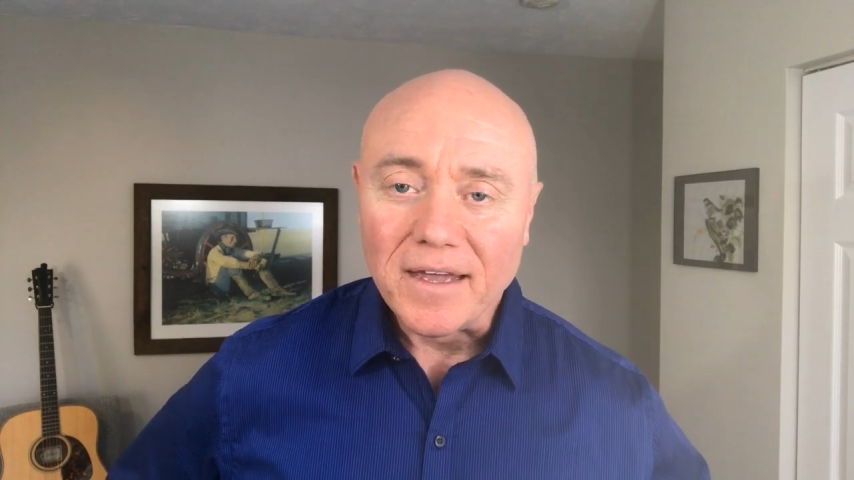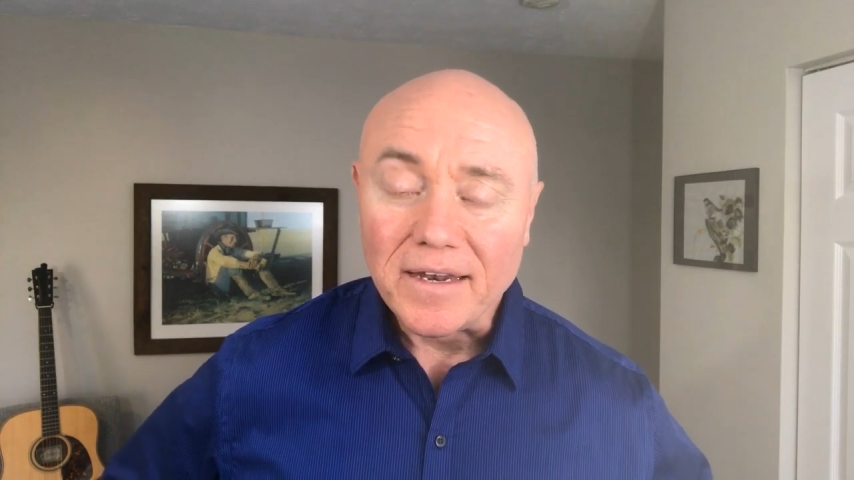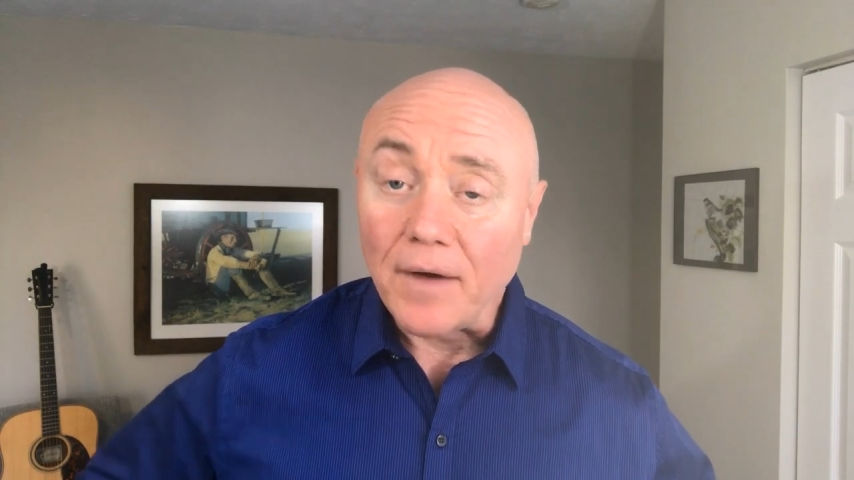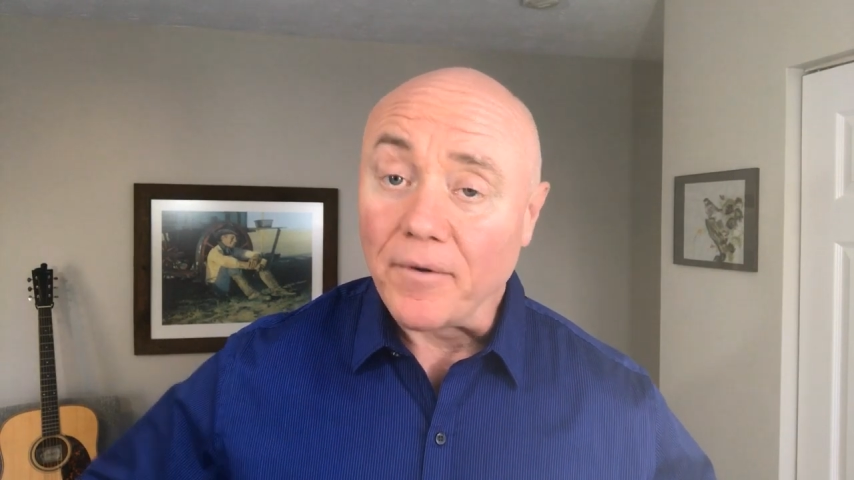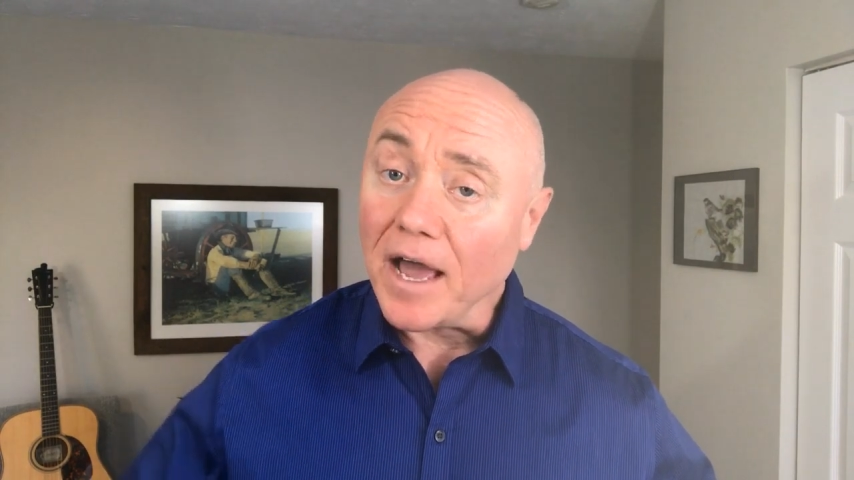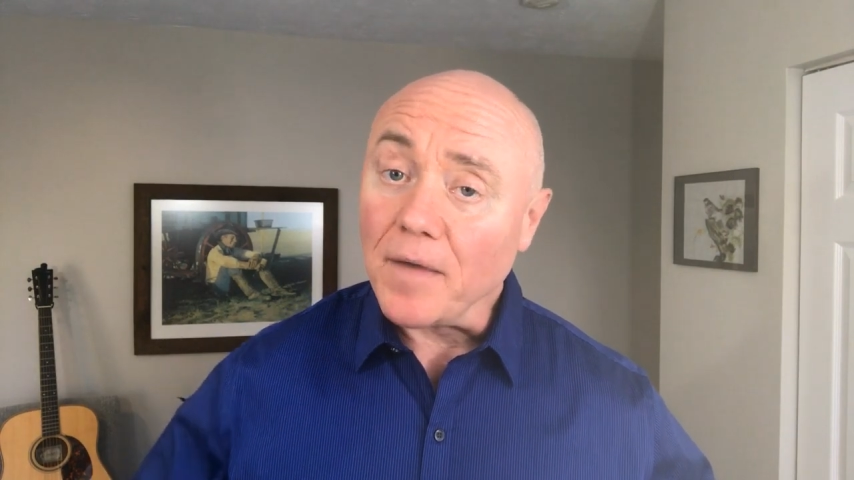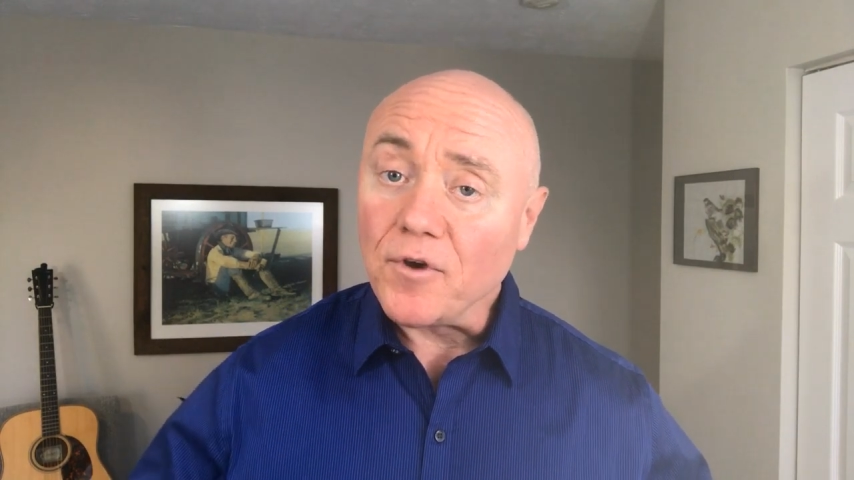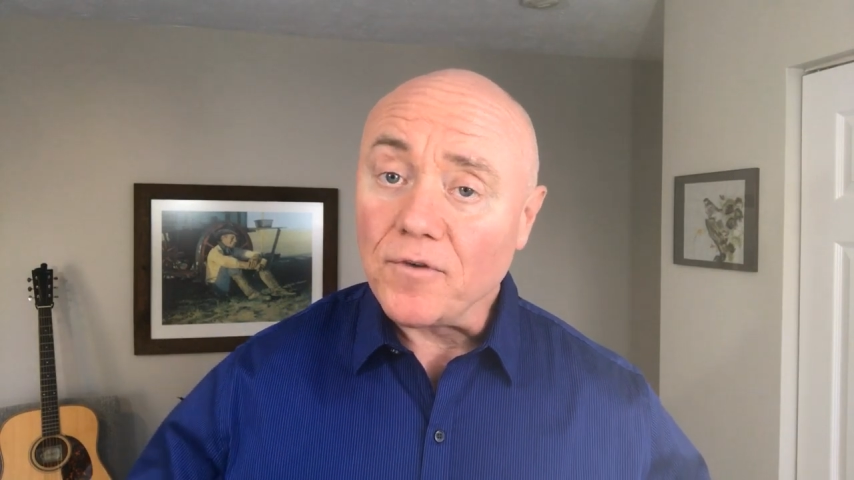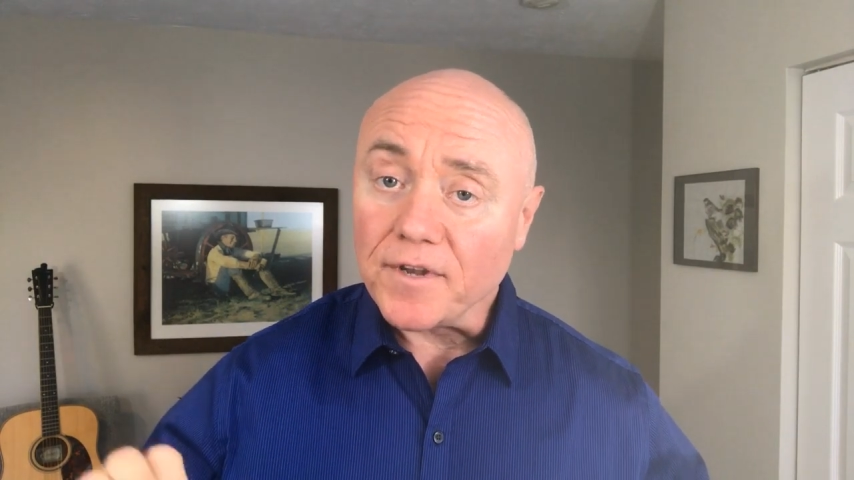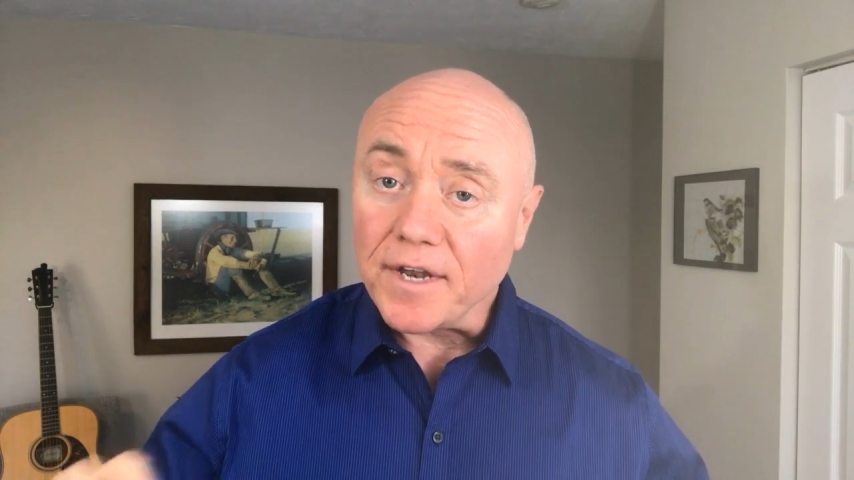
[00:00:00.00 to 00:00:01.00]
Now, when I
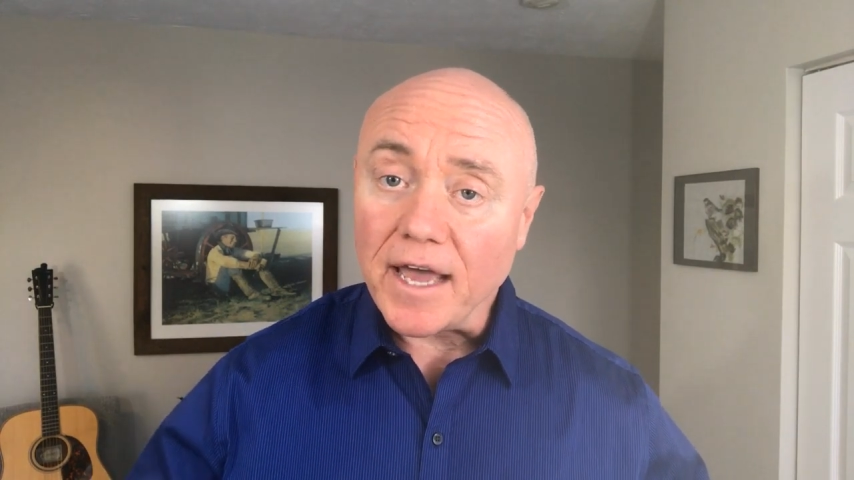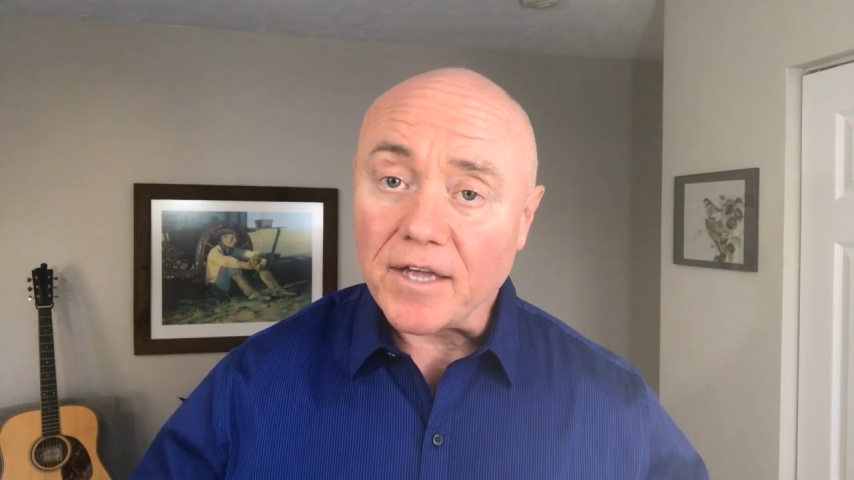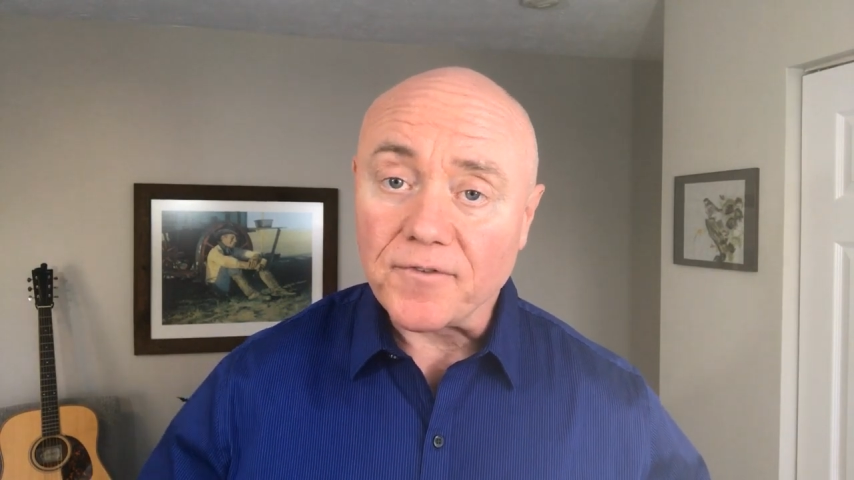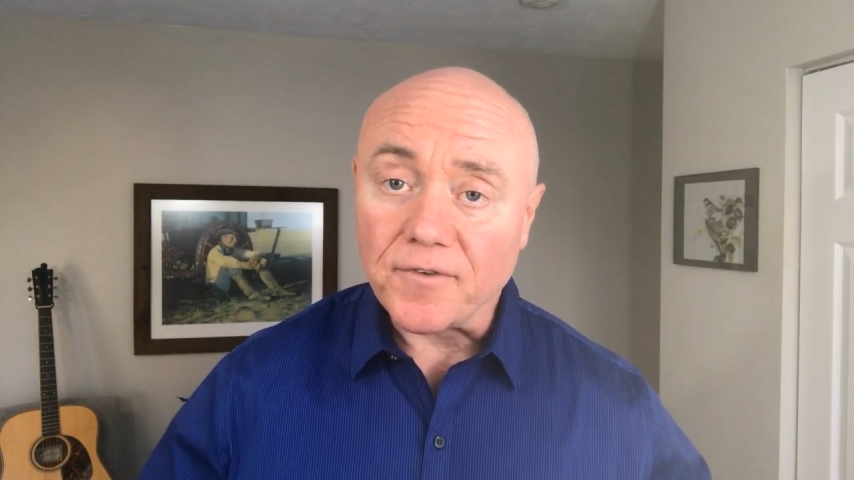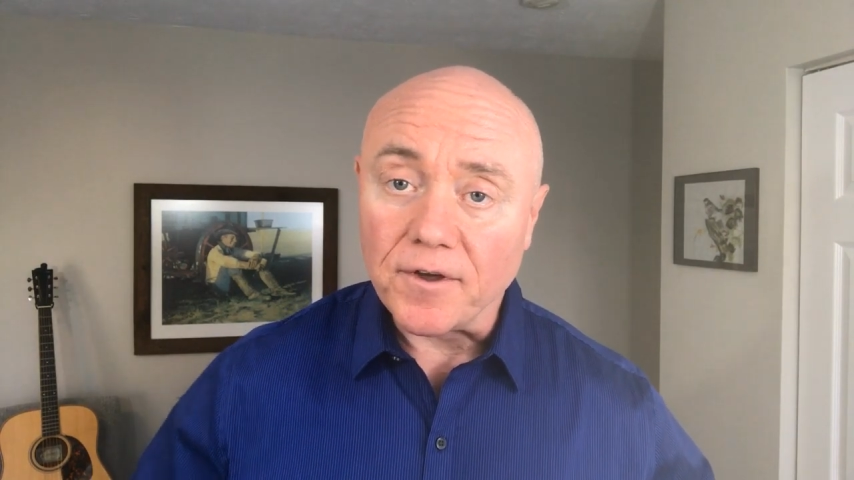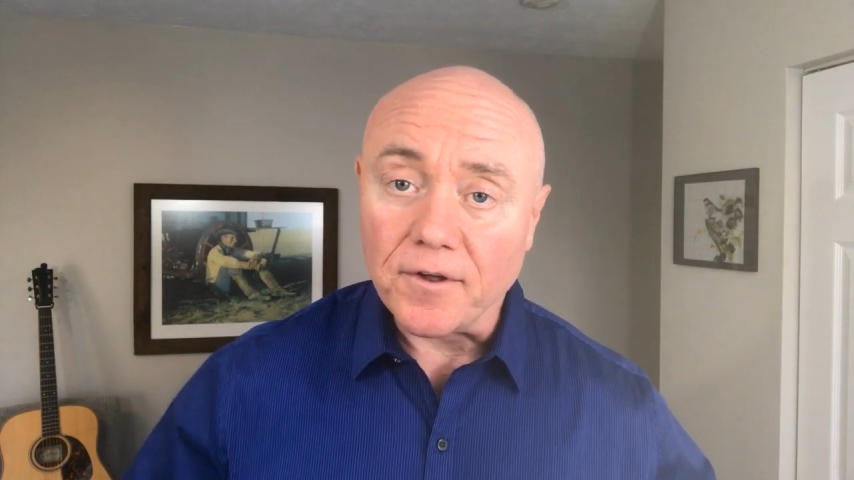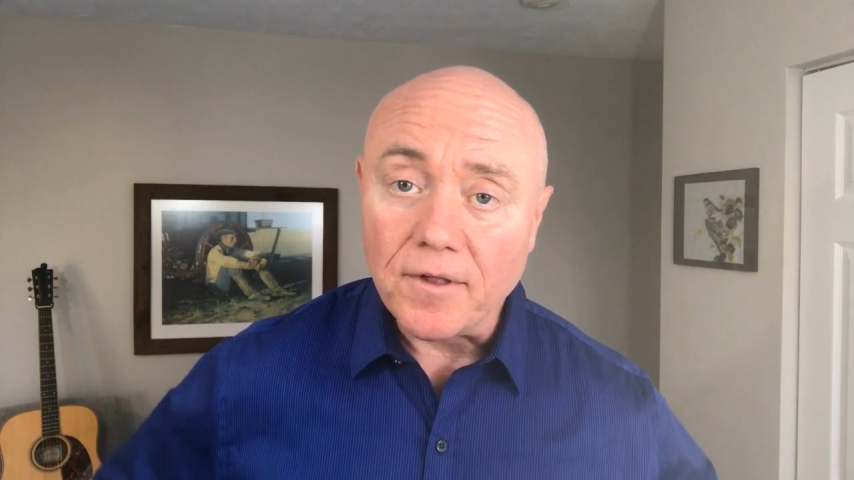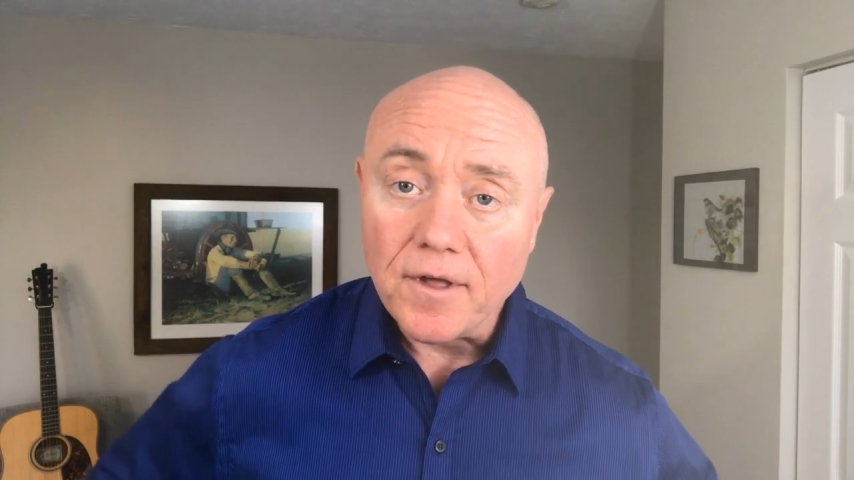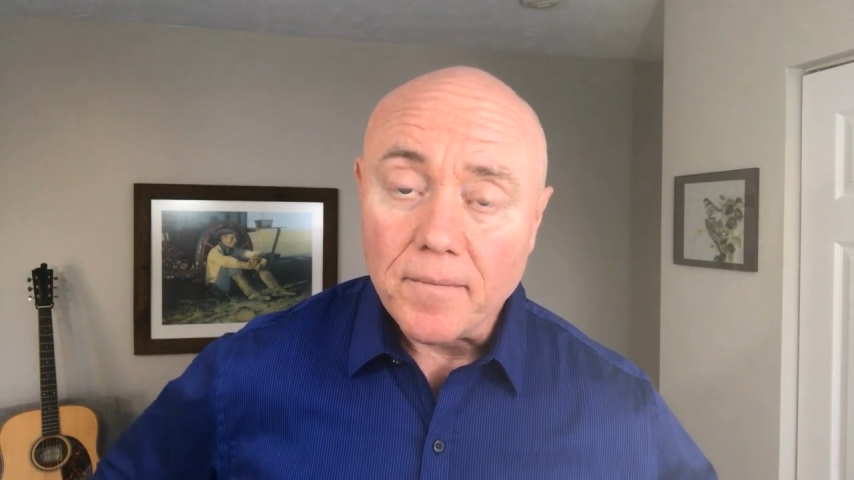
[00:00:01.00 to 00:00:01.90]
moved to Nashville